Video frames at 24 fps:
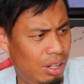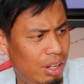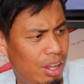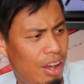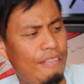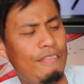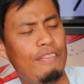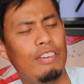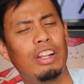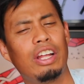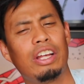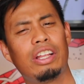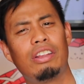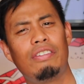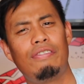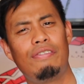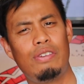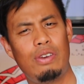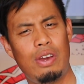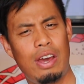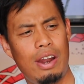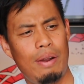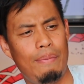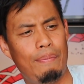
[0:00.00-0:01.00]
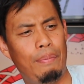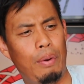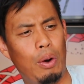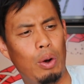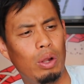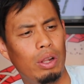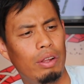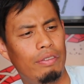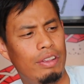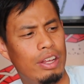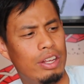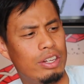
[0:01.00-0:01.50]
I feel like if you had a
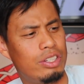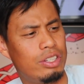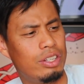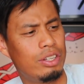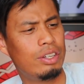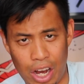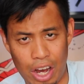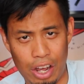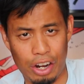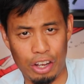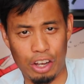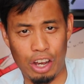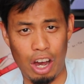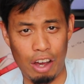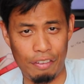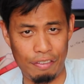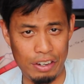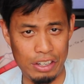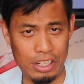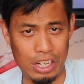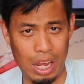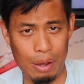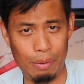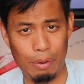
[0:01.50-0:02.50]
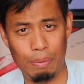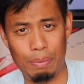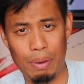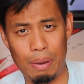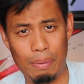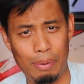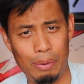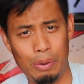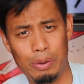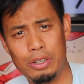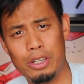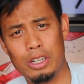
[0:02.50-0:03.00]
bowl of this on a coffee table,
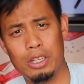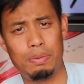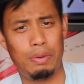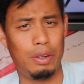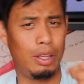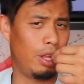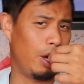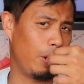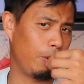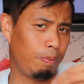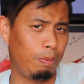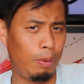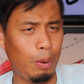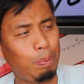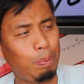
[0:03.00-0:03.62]
people would just be like...